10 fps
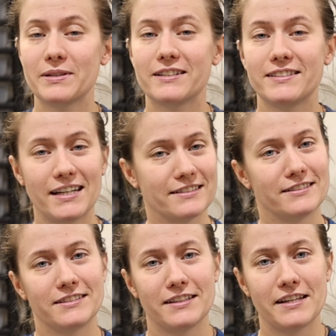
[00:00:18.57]
They're
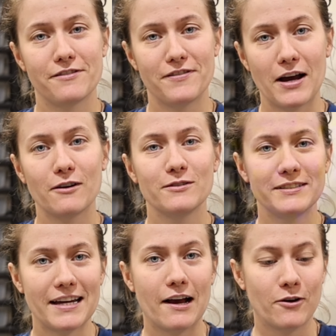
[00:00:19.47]
technically
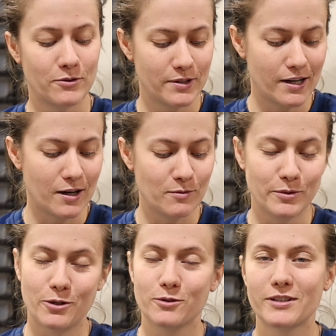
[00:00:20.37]
found down,
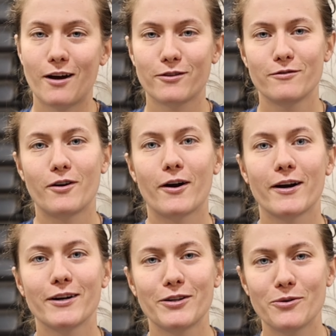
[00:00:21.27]
south of
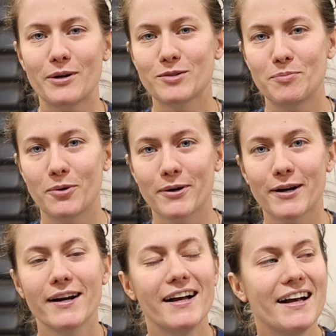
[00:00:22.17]
our U.S. border.